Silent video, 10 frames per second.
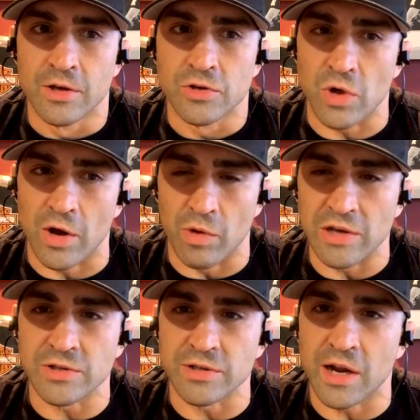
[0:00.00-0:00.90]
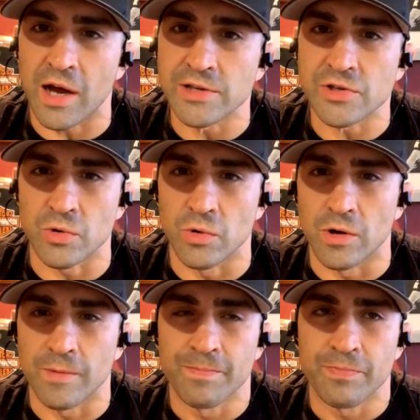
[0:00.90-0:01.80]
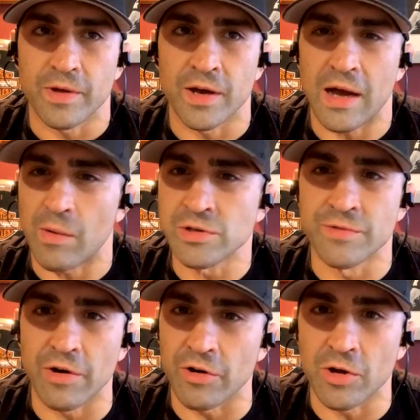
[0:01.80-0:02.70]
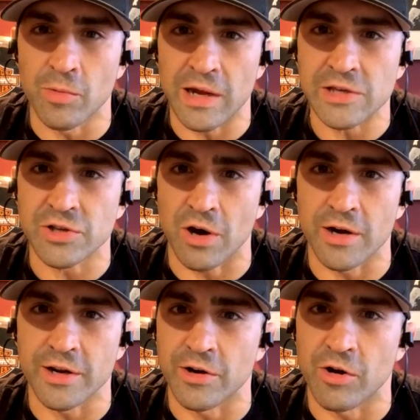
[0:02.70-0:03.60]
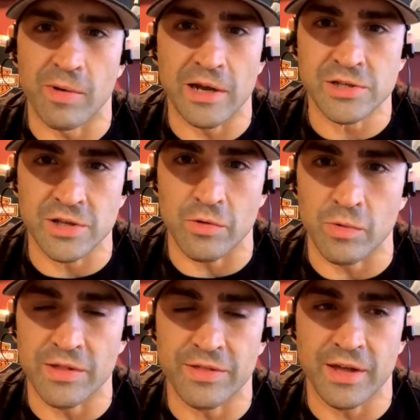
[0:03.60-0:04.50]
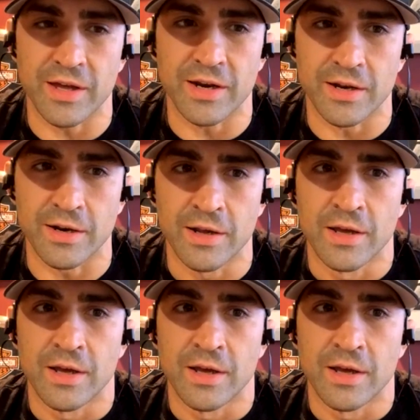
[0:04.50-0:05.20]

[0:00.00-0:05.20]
So I wrestled in high school. I wasn't very good when I started, but I stuck with it. And